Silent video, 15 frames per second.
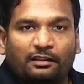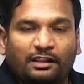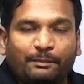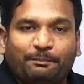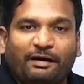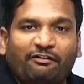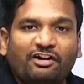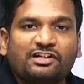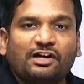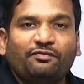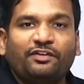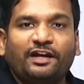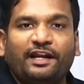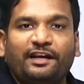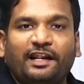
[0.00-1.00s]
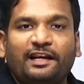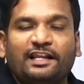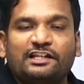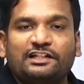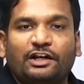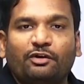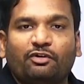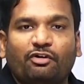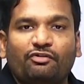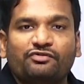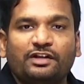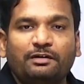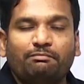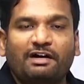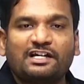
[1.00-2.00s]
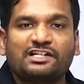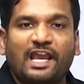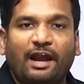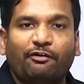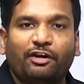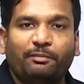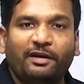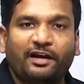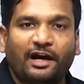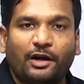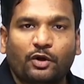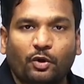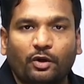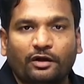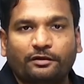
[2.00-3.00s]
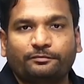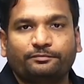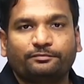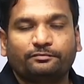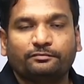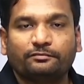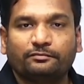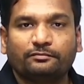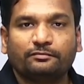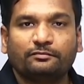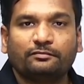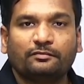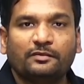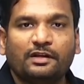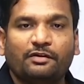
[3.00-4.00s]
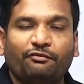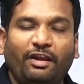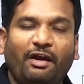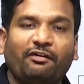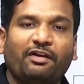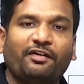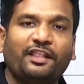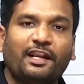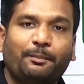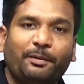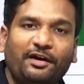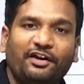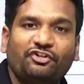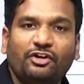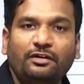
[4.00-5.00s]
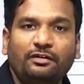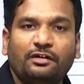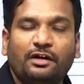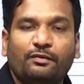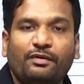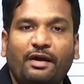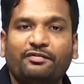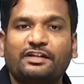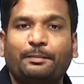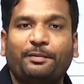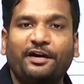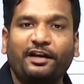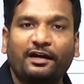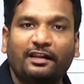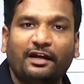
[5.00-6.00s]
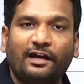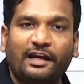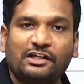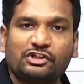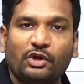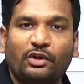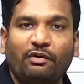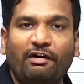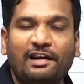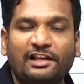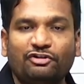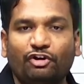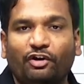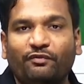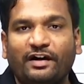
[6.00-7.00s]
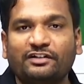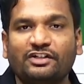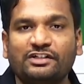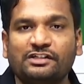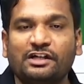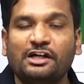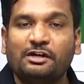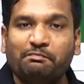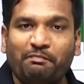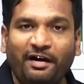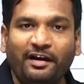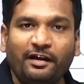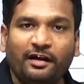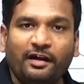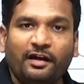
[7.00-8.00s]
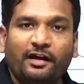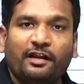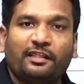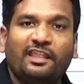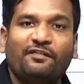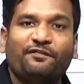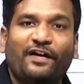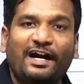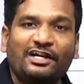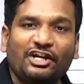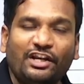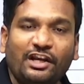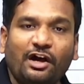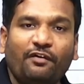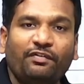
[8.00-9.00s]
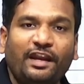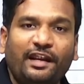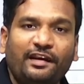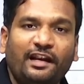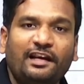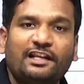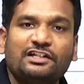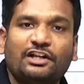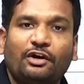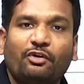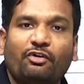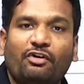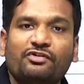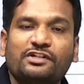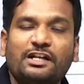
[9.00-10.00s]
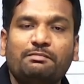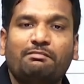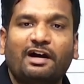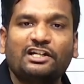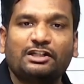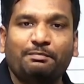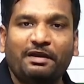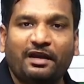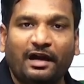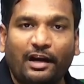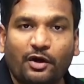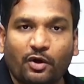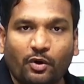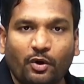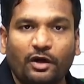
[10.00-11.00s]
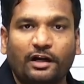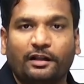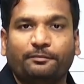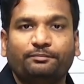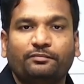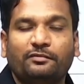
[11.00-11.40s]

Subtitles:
the powers of the Indian Legislative Council must have to be controlled. We have given the representation, we have separated the executive and legislative functions, but the functioning of the Indian Legislative Council must be controlled.